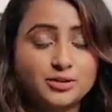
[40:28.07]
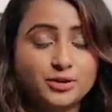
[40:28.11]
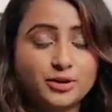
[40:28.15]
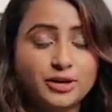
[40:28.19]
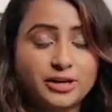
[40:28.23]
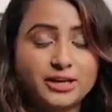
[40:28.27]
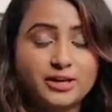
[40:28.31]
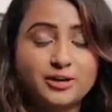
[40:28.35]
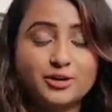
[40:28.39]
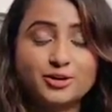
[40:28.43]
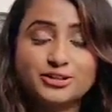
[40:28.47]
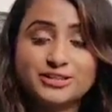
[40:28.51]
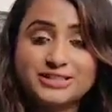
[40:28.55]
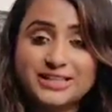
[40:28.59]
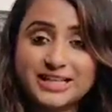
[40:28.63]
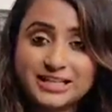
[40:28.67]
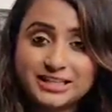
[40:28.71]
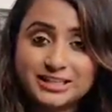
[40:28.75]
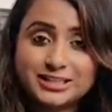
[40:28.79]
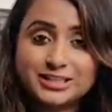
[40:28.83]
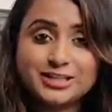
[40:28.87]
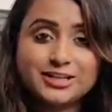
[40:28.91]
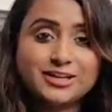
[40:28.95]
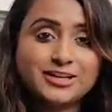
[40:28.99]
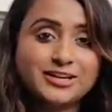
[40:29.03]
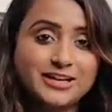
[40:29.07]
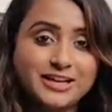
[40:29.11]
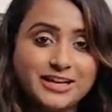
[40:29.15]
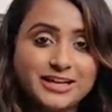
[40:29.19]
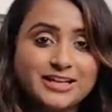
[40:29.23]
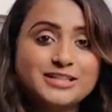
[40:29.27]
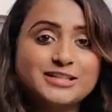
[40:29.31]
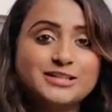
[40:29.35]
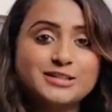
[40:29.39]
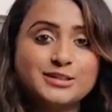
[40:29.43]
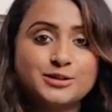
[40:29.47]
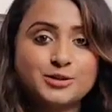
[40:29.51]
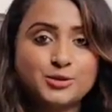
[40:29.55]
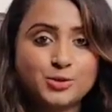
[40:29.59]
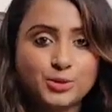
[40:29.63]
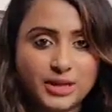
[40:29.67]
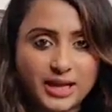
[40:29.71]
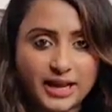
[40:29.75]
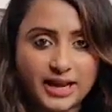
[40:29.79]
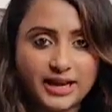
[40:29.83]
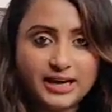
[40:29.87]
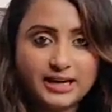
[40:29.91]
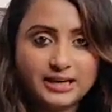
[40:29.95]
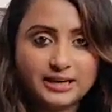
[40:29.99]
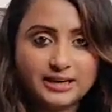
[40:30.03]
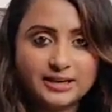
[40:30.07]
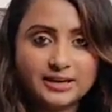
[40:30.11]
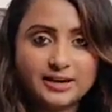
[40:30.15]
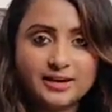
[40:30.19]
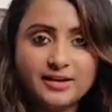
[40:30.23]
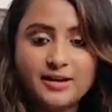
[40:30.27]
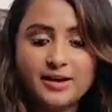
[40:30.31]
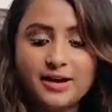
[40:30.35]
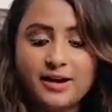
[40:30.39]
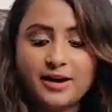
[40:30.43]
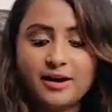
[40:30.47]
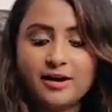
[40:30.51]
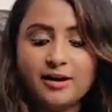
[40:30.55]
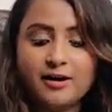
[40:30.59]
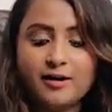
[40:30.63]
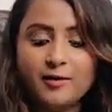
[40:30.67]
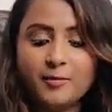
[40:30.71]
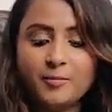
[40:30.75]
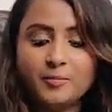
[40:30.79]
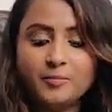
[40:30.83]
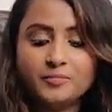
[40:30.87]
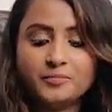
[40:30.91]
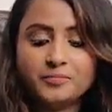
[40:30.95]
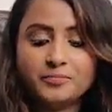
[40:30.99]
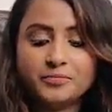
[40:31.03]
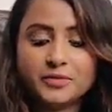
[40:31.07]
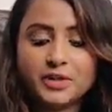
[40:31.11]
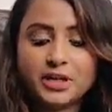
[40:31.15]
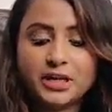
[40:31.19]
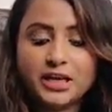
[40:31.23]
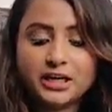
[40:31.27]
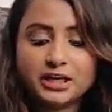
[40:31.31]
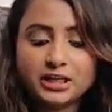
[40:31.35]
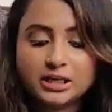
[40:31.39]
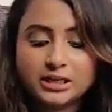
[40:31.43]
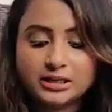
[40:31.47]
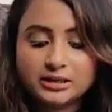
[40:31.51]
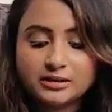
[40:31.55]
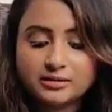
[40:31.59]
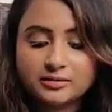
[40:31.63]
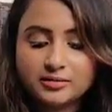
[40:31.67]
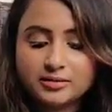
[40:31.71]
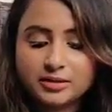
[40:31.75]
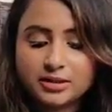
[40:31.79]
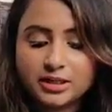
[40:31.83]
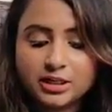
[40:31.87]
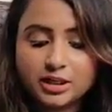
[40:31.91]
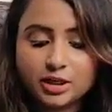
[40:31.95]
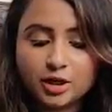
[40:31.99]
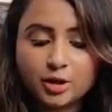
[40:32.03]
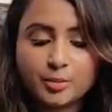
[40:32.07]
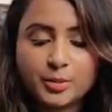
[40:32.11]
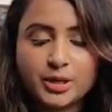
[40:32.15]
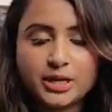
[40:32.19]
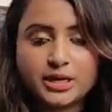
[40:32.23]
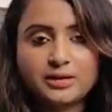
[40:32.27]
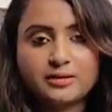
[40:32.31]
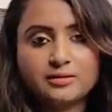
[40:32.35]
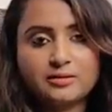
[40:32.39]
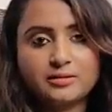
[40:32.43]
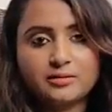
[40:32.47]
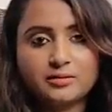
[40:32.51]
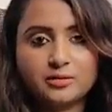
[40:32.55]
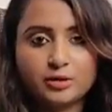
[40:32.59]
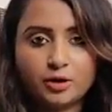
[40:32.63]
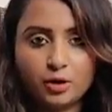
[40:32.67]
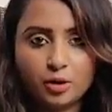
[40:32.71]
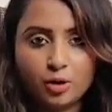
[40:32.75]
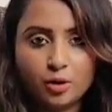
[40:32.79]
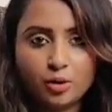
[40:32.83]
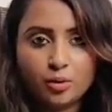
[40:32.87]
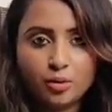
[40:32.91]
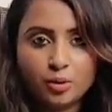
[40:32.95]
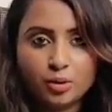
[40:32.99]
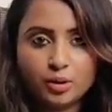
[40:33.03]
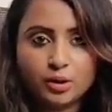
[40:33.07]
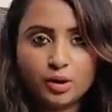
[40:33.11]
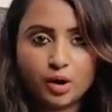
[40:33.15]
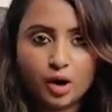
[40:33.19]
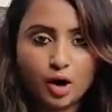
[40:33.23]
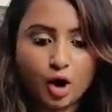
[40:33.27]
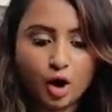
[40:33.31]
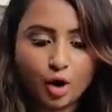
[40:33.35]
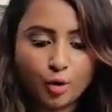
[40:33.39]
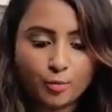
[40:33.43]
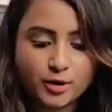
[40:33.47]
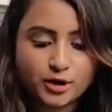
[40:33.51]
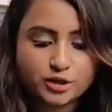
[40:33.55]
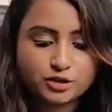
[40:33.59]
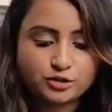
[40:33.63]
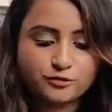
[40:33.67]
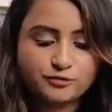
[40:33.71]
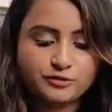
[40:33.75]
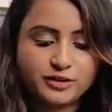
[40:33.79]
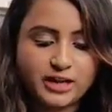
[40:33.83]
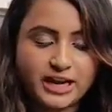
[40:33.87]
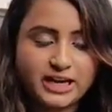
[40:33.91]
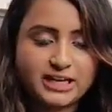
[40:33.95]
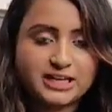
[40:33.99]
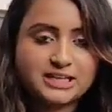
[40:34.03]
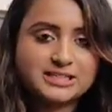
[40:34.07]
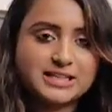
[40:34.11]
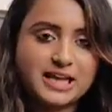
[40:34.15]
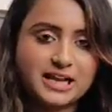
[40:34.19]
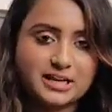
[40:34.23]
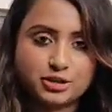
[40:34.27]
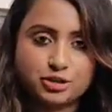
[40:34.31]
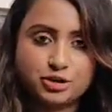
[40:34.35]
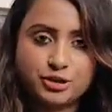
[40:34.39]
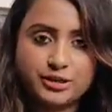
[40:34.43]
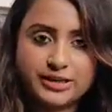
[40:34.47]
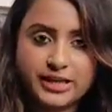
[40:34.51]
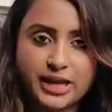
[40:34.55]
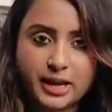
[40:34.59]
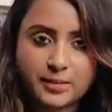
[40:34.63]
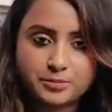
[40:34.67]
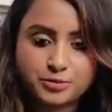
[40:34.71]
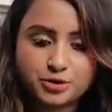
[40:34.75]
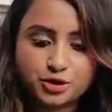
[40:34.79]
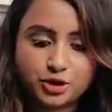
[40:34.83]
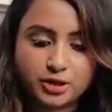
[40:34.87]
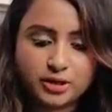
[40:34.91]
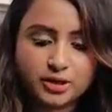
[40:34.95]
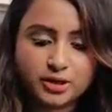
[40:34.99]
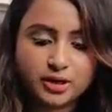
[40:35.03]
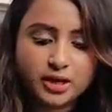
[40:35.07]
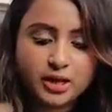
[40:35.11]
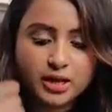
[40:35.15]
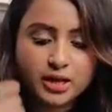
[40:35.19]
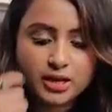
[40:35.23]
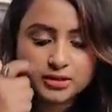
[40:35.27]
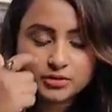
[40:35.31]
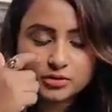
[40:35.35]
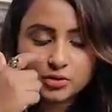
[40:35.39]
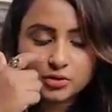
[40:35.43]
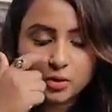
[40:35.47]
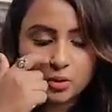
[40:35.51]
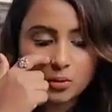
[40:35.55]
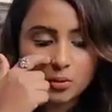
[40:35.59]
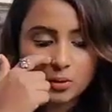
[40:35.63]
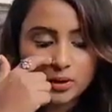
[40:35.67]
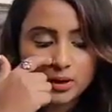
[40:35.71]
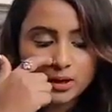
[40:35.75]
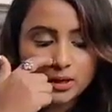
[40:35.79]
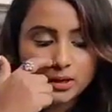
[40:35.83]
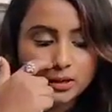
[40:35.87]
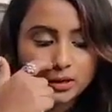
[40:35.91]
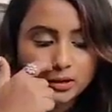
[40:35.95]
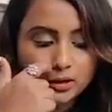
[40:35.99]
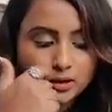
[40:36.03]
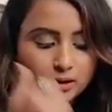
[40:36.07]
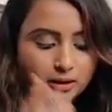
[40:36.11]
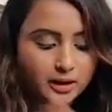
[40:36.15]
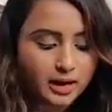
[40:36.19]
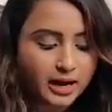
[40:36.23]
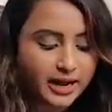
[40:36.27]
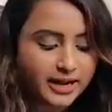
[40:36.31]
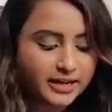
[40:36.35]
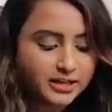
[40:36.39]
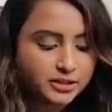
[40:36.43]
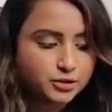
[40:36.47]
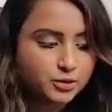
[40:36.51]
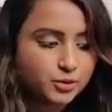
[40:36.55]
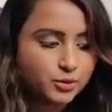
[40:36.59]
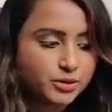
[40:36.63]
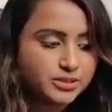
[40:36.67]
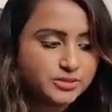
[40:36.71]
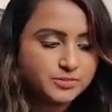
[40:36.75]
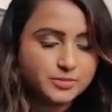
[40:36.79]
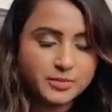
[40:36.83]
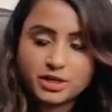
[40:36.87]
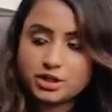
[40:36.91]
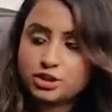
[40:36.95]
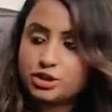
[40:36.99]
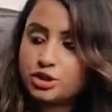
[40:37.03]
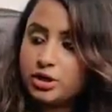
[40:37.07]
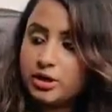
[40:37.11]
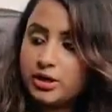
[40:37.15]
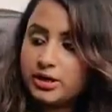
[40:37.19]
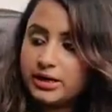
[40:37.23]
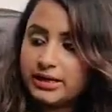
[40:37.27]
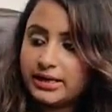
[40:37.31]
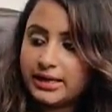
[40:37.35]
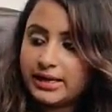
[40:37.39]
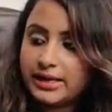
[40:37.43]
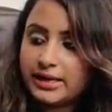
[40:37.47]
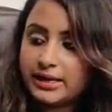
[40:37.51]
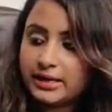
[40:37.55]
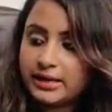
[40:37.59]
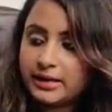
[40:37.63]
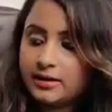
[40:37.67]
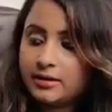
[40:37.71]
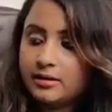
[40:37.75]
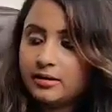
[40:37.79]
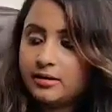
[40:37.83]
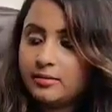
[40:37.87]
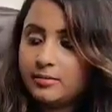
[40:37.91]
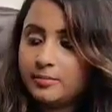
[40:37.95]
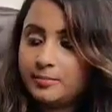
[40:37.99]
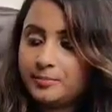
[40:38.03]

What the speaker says: your sensor is to light, it will determine how much of light is actually captured. So ISO is measured in